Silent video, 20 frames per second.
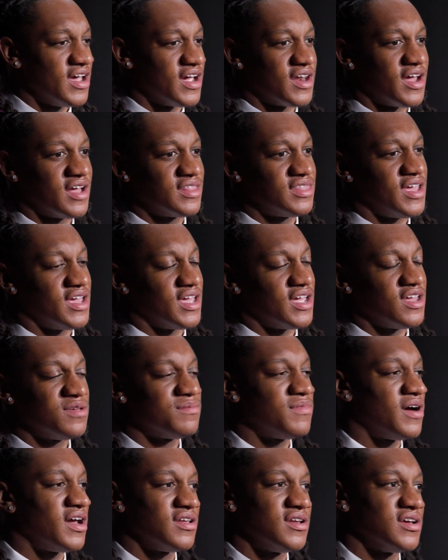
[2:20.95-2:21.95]
And I think
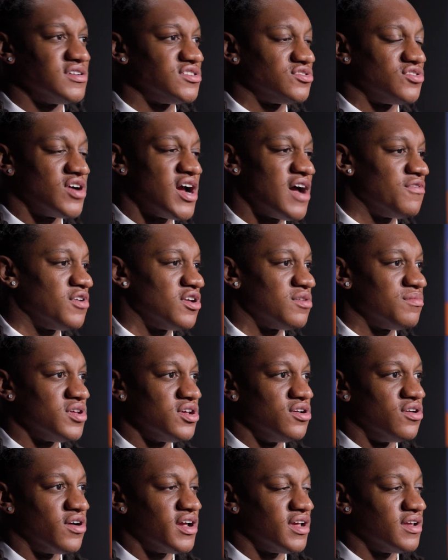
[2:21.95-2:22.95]
anybody that's striving to
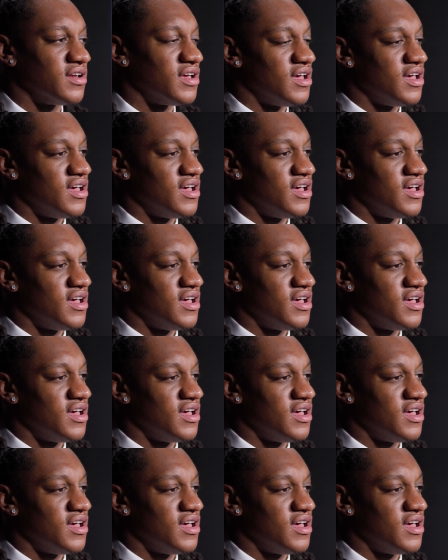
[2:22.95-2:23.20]
be great,